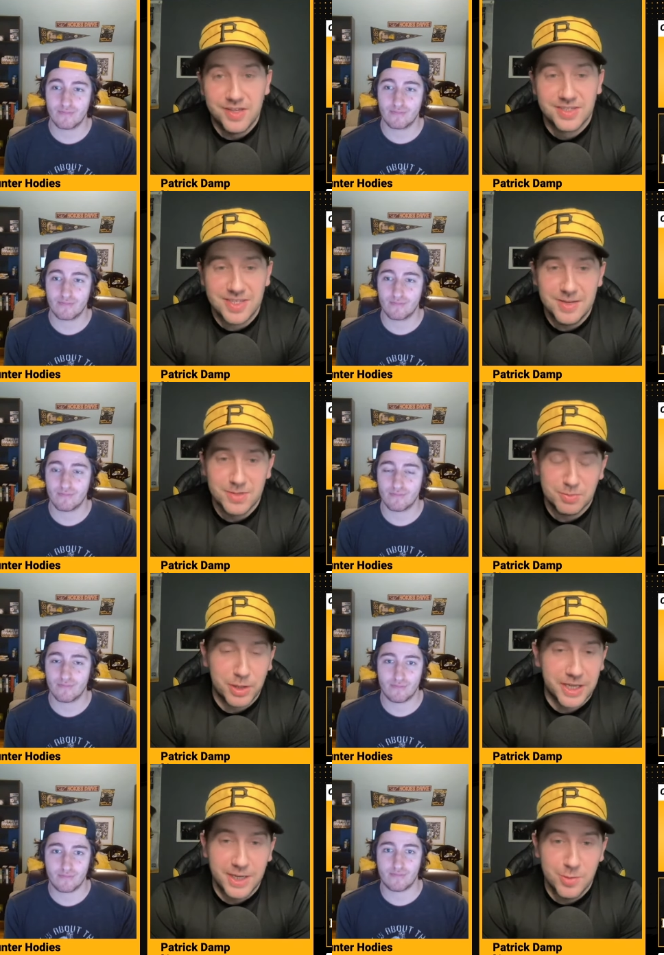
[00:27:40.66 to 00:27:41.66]
Speaker 1: this team has
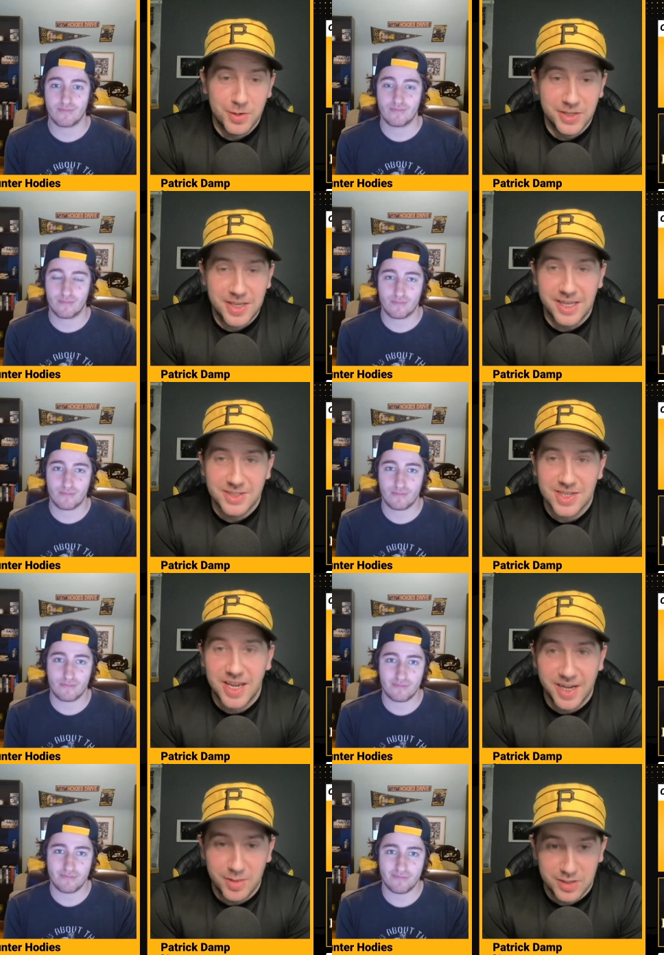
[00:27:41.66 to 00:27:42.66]
played, you really can't
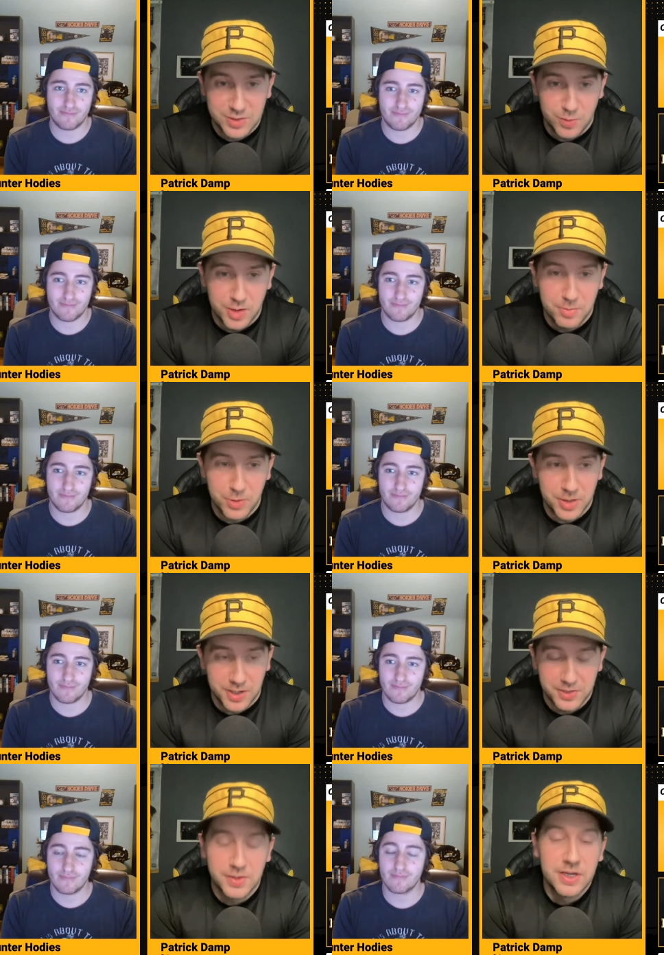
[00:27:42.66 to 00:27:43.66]
say anything's a winnable,
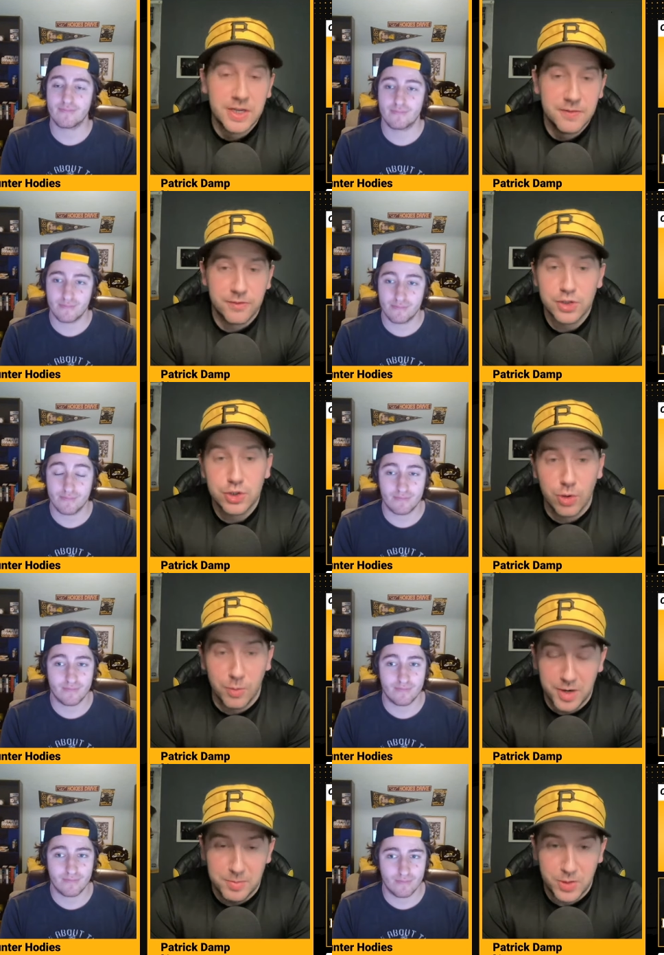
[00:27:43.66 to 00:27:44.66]
uh, for sure,
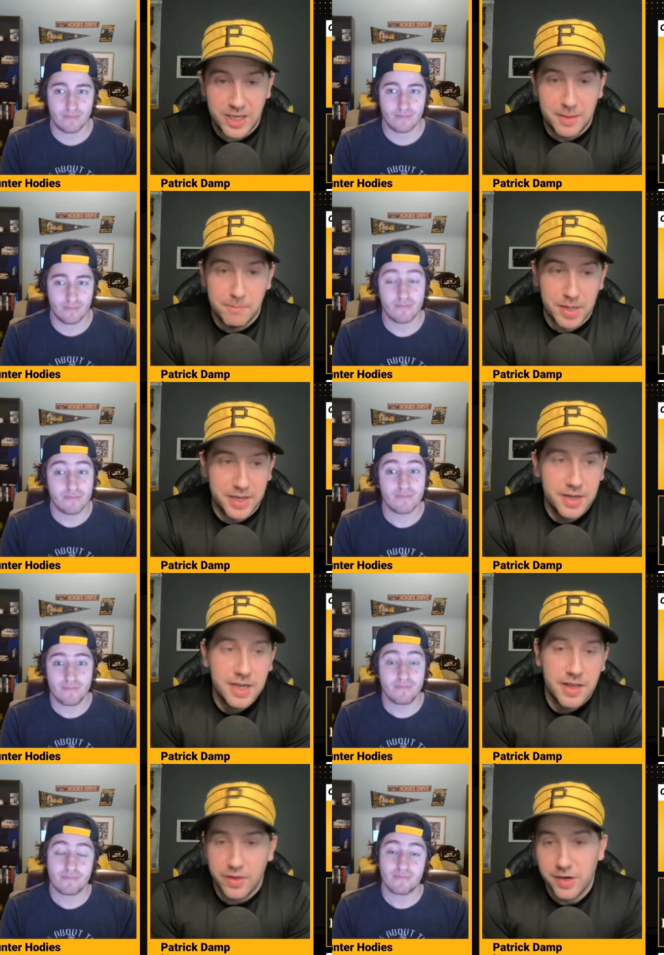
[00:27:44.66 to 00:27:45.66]
winnable game. But
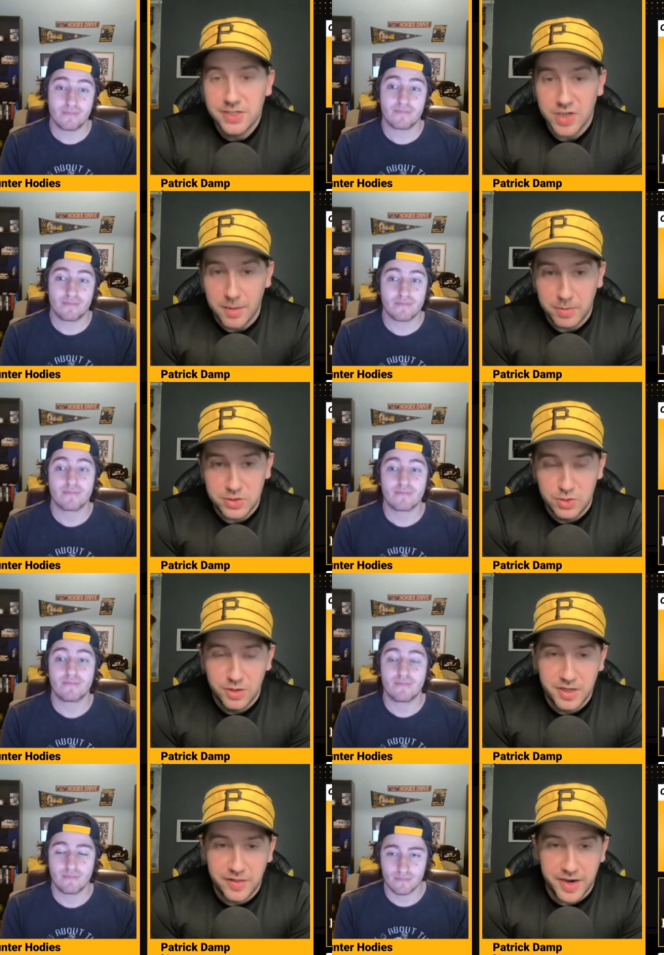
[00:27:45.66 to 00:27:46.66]
there is
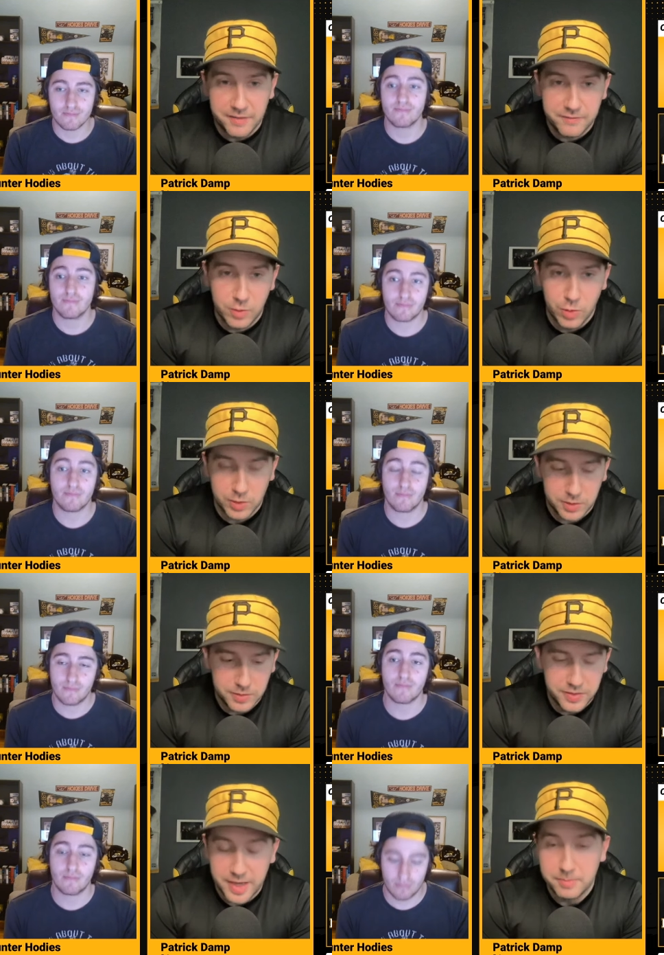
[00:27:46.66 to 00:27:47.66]
opportunity there for
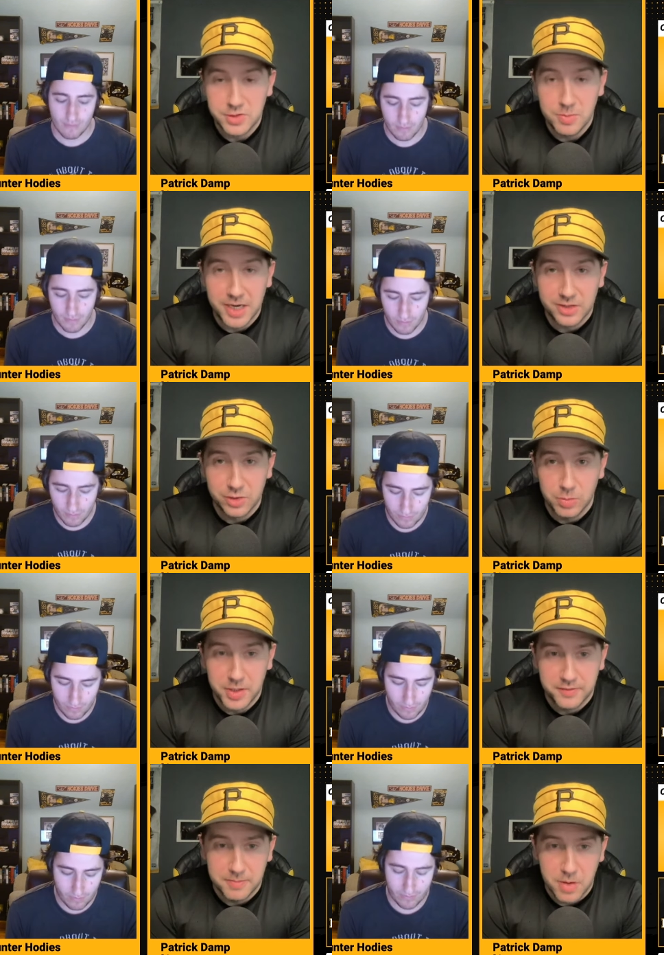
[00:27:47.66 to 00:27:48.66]
them to make a little
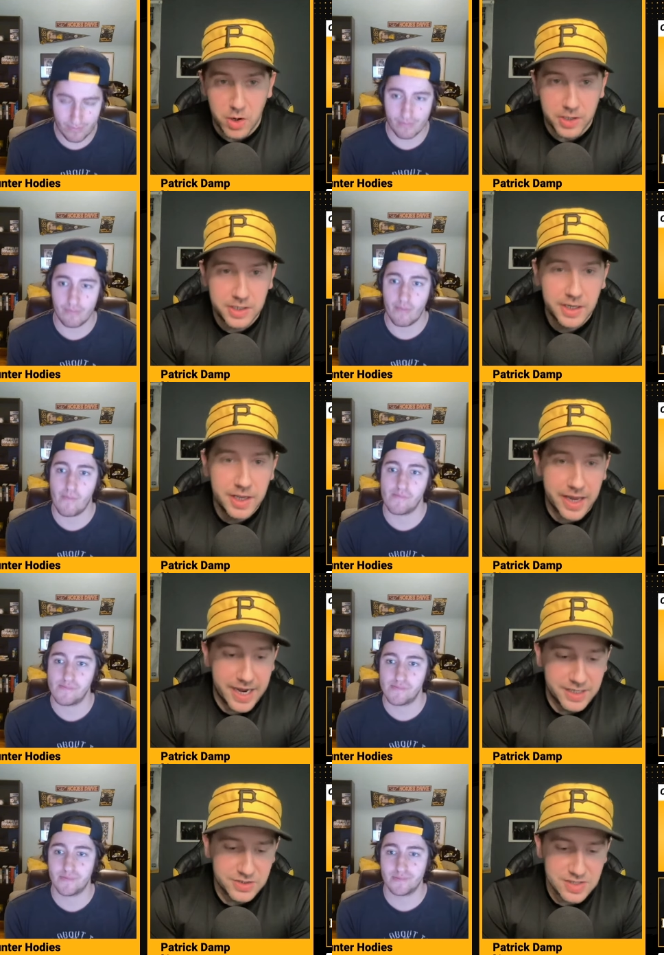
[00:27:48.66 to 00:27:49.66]
bit of a mark
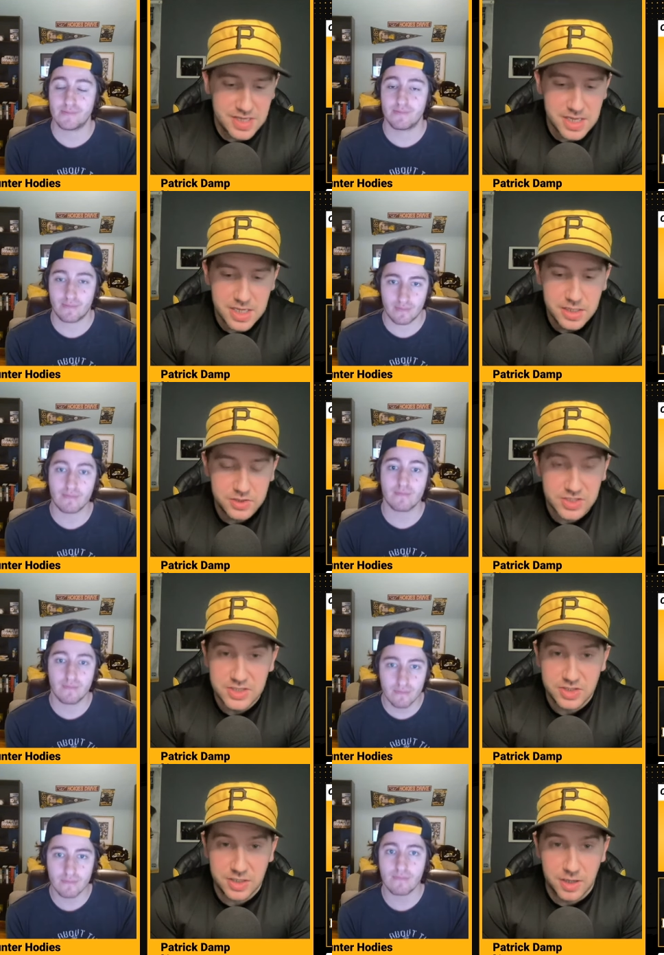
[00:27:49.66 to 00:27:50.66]
as the
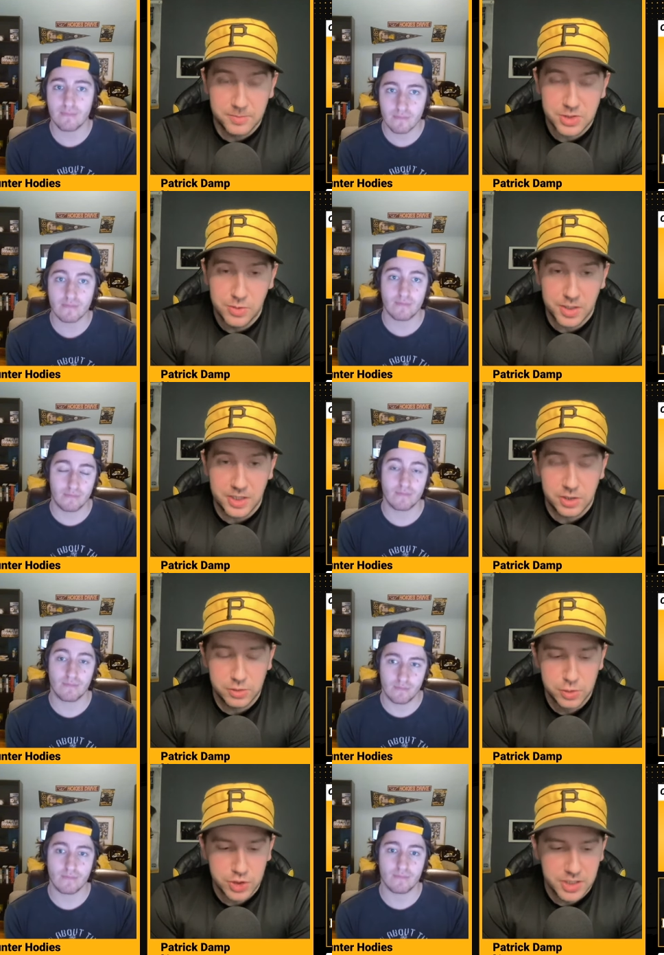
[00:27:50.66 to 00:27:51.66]
season comes to a
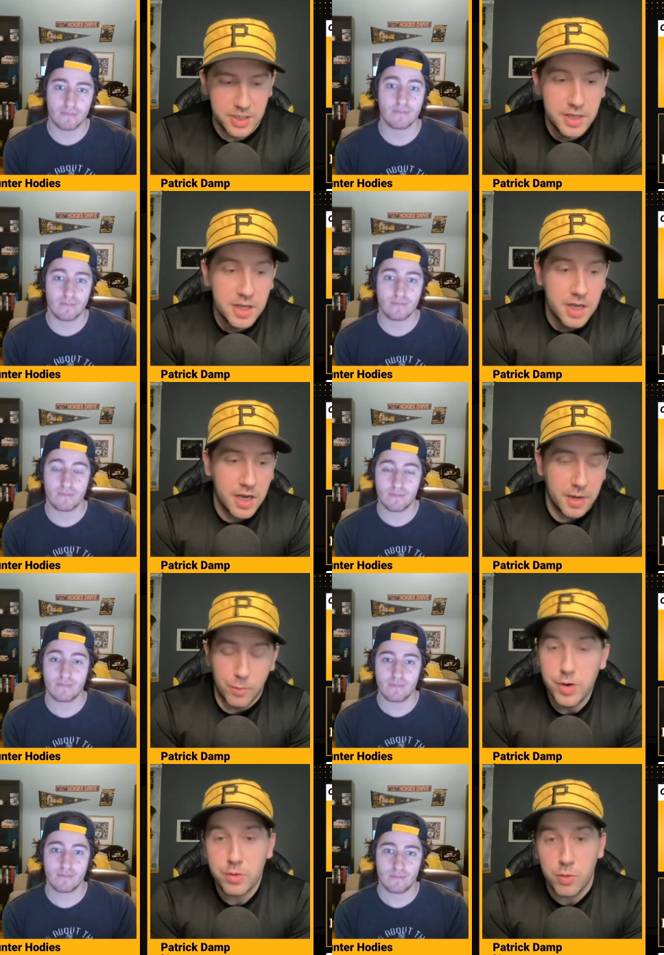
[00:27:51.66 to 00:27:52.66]
conclusion. Uh,
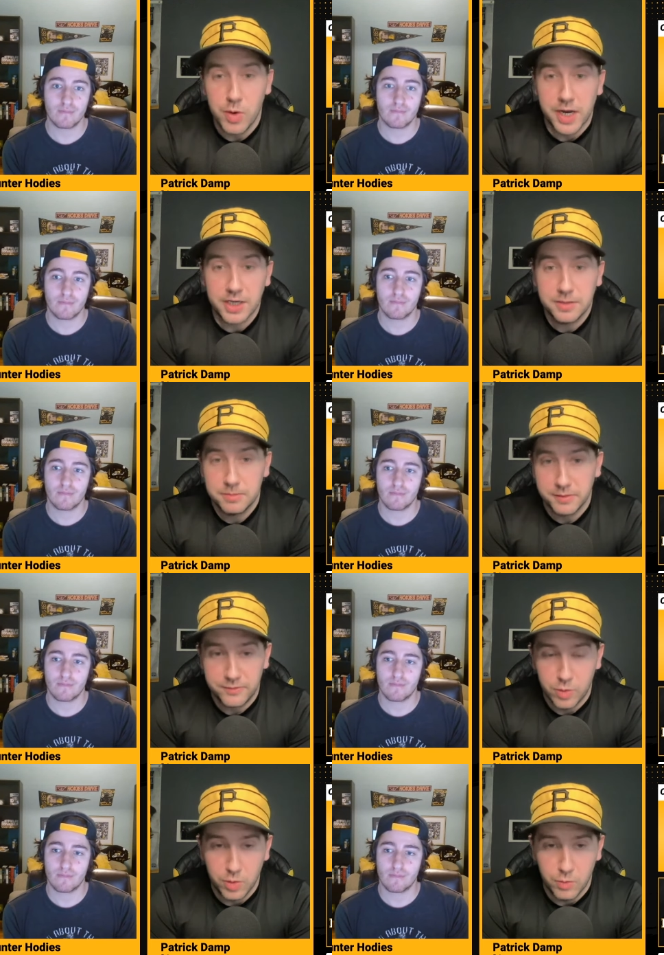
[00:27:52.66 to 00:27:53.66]
real quick
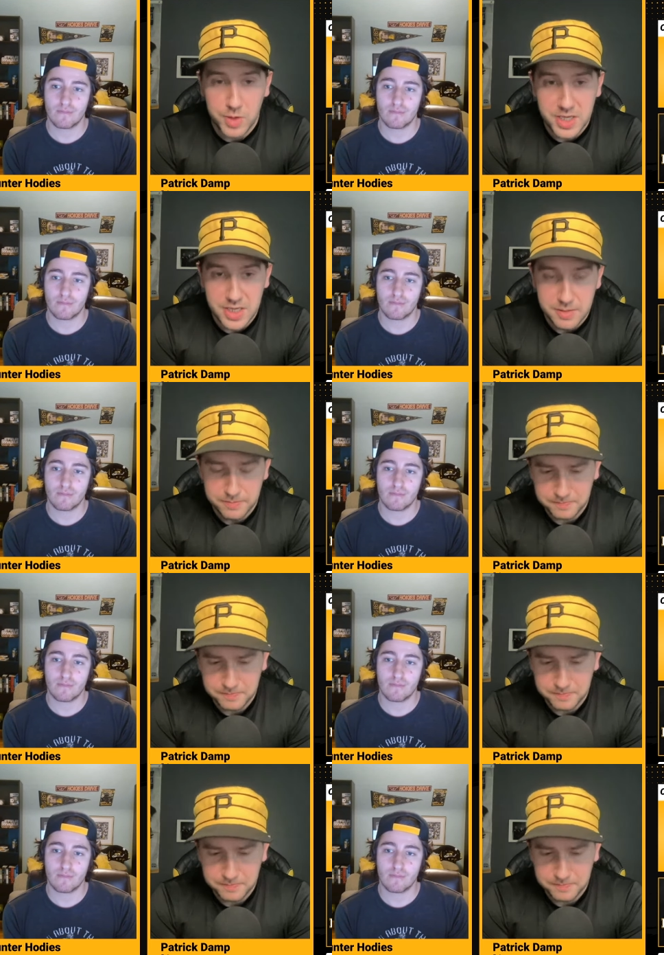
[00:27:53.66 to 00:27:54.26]
before we